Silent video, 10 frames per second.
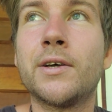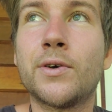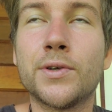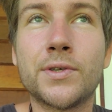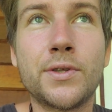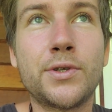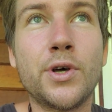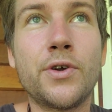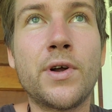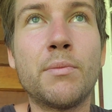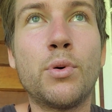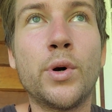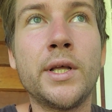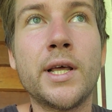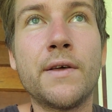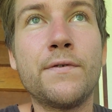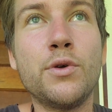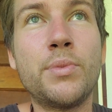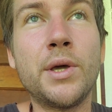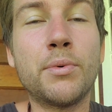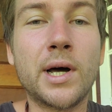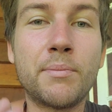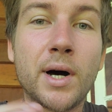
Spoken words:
Got to the turnaround point, and a few people had